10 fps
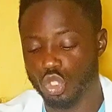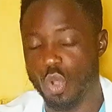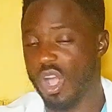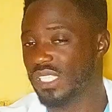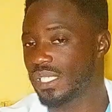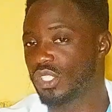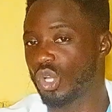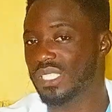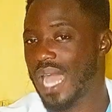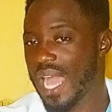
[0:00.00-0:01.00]
towards the
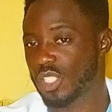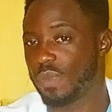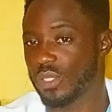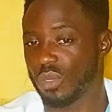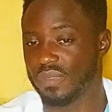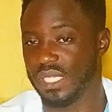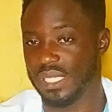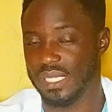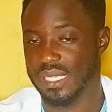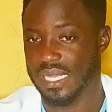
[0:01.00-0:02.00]
dorsal aspect of
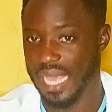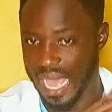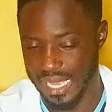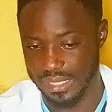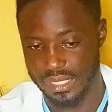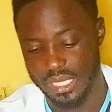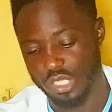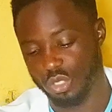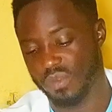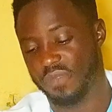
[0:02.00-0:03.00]
the hand.
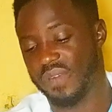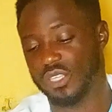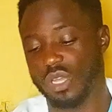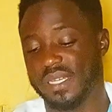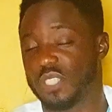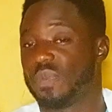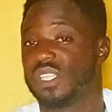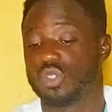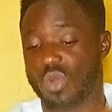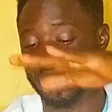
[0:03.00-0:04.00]
So if the fracture
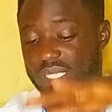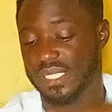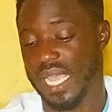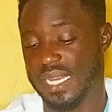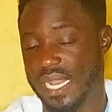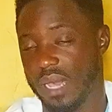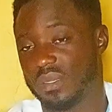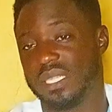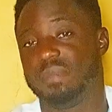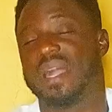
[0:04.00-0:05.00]
displaced towards this side
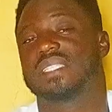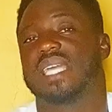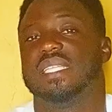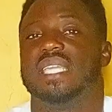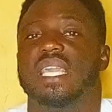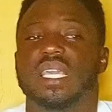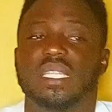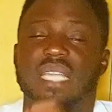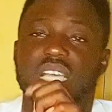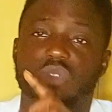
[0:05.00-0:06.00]
now, the back side here,
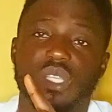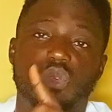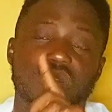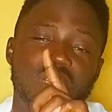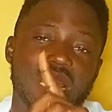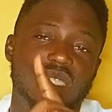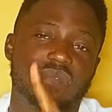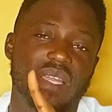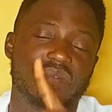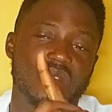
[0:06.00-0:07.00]
that's when you
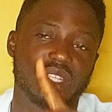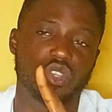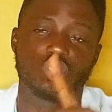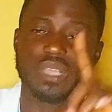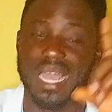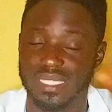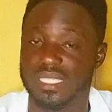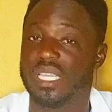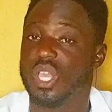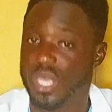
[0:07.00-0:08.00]
classify the fracture
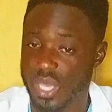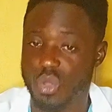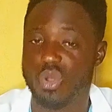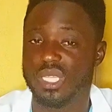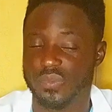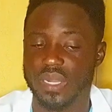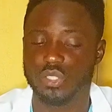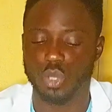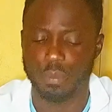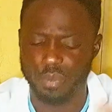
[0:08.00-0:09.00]
as a Colles
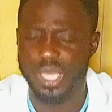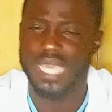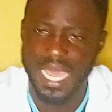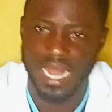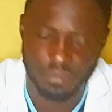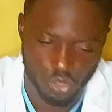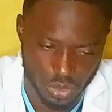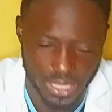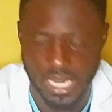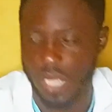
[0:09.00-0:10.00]
fracture. But here I am
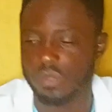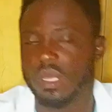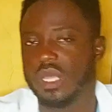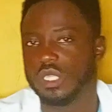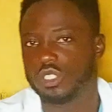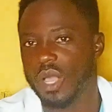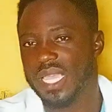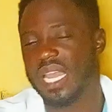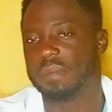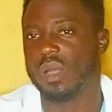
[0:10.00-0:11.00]
today now
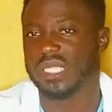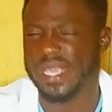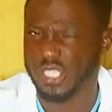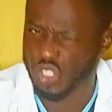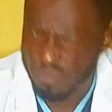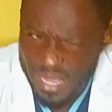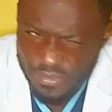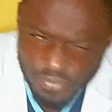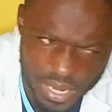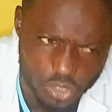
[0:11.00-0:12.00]
talking about a
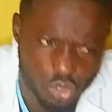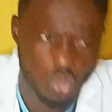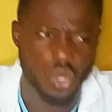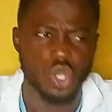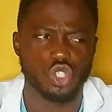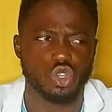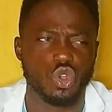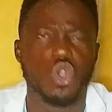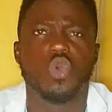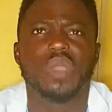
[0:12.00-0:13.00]
Smith fracture. So